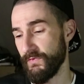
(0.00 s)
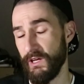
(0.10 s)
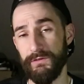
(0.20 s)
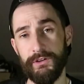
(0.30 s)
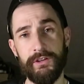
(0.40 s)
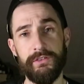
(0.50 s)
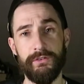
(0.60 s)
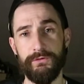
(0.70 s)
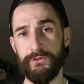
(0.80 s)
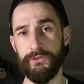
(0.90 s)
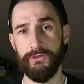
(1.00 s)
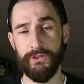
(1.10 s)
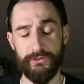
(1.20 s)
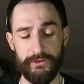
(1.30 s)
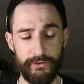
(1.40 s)
If not, of course you
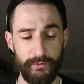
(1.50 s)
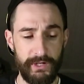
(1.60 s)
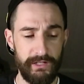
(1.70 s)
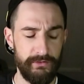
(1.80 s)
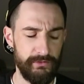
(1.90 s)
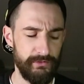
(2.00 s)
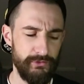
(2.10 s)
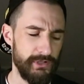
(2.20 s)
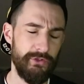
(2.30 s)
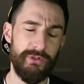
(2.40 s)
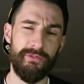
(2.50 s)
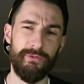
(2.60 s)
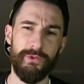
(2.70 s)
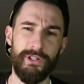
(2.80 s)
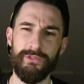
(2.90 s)
can throw it away. You can do
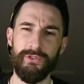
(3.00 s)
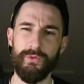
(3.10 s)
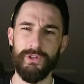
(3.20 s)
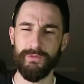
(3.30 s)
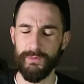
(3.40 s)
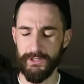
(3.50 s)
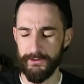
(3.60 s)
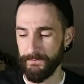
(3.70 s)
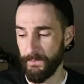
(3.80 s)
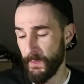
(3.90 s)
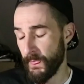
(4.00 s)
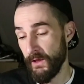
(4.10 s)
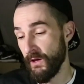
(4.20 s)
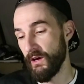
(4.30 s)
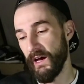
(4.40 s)
whatever you want, but
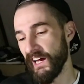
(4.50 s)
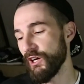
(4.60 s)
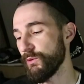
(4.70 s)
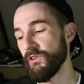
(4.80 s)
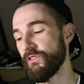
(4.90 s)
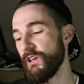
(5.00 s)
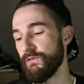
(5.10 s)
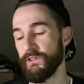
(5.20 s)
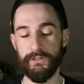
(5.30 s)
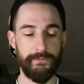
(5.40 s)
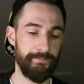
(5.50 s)
I always save it.